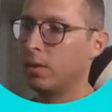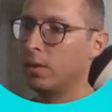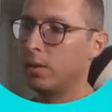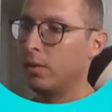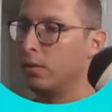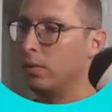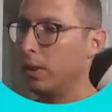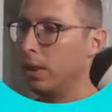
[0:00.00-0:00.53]

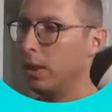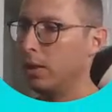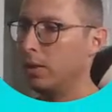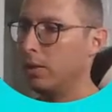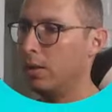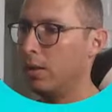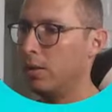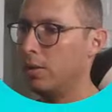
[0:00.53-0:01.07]
you get
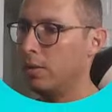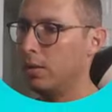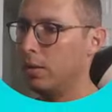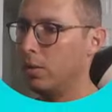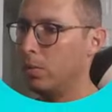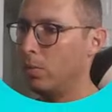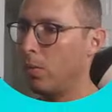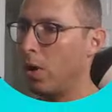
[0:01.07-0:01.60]
this
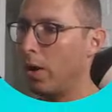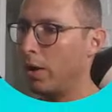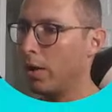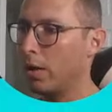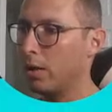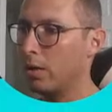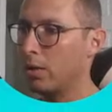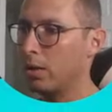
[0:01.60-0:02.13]
little mark
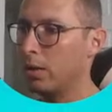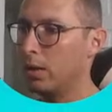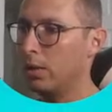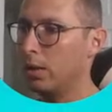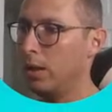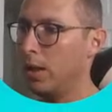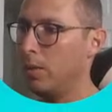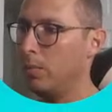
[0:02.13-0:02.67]
in the
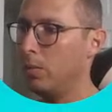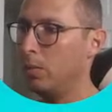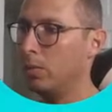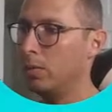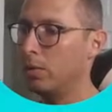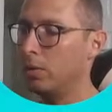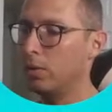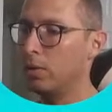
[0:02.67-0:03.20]
label
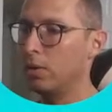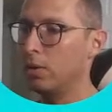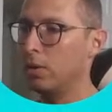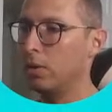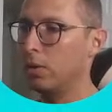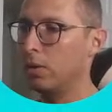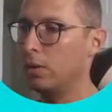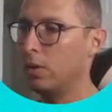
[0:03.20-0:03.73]

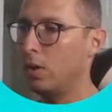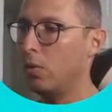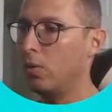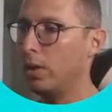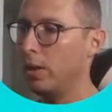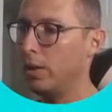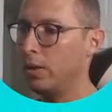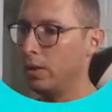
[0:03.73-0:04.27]

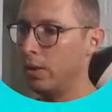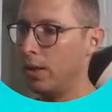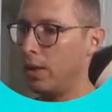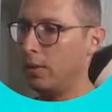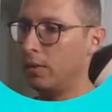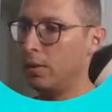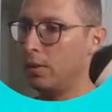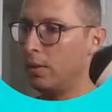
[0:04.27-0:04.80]
noting
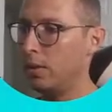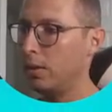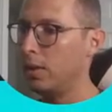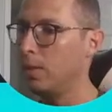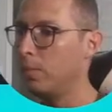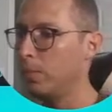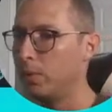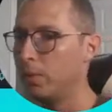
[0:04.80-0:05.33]
that the
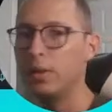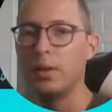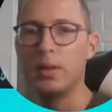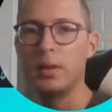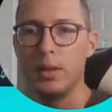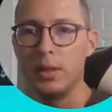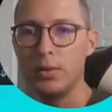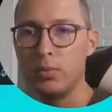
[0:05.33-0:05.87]
input
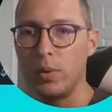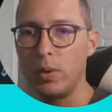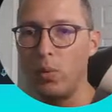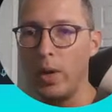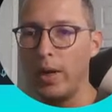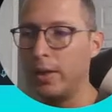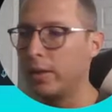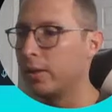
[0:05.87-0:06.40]
is
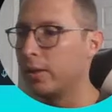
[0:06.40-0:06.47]
required.